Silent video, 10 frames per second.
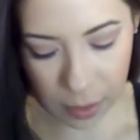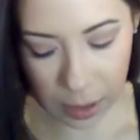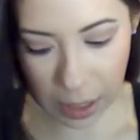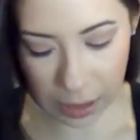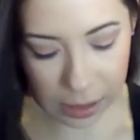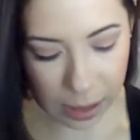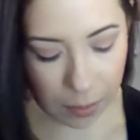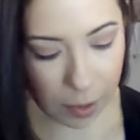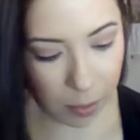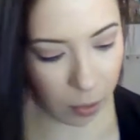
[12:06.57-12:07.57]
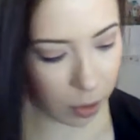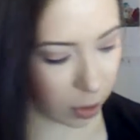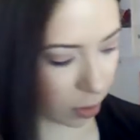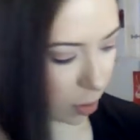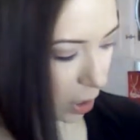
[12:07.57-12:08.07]
Next up, I'm going
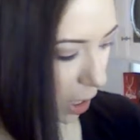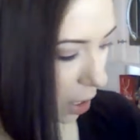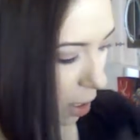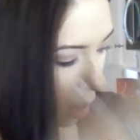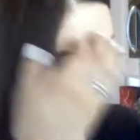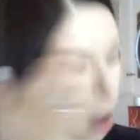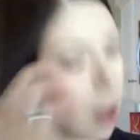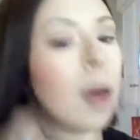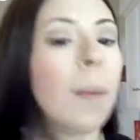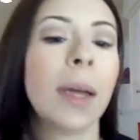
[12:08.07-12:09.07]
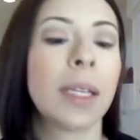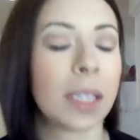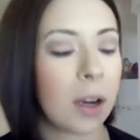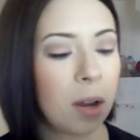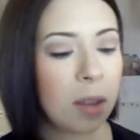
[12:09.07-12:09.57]
to take
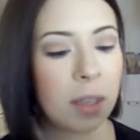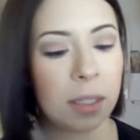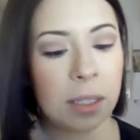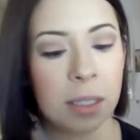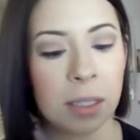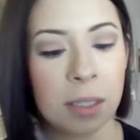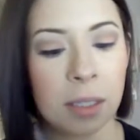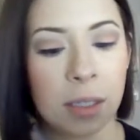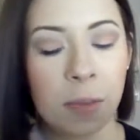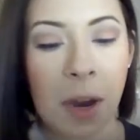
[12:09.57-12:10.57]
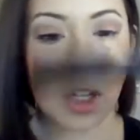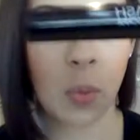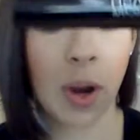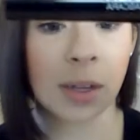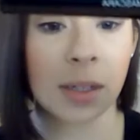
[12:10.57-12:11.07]
mascara. This is
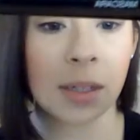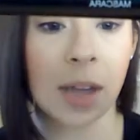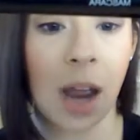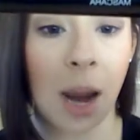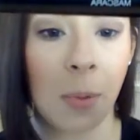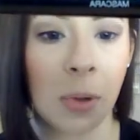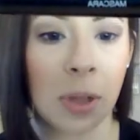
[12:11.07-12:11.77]
Smashbox's Hyper